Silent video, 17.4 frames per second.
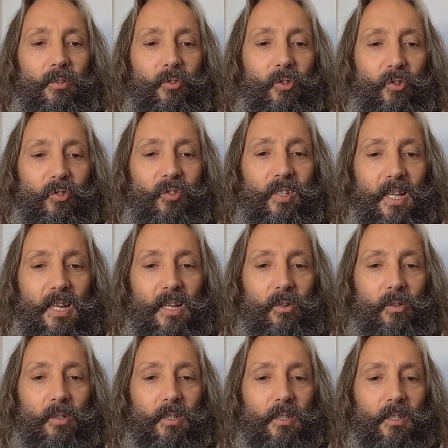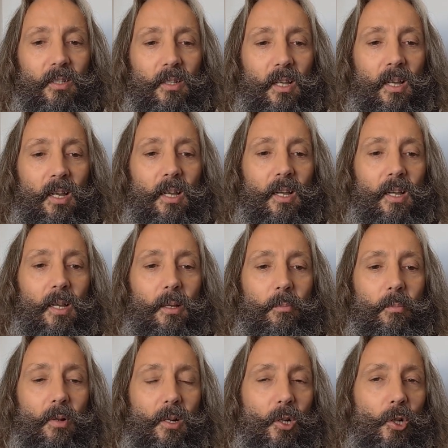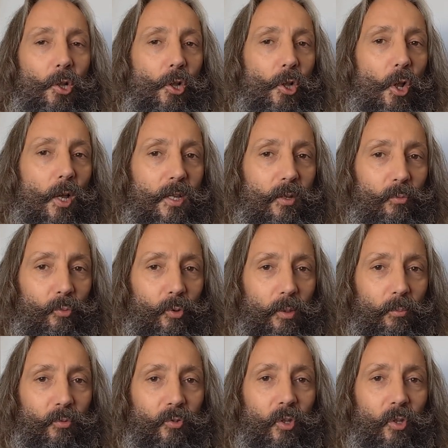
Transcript: just now, Lightroom.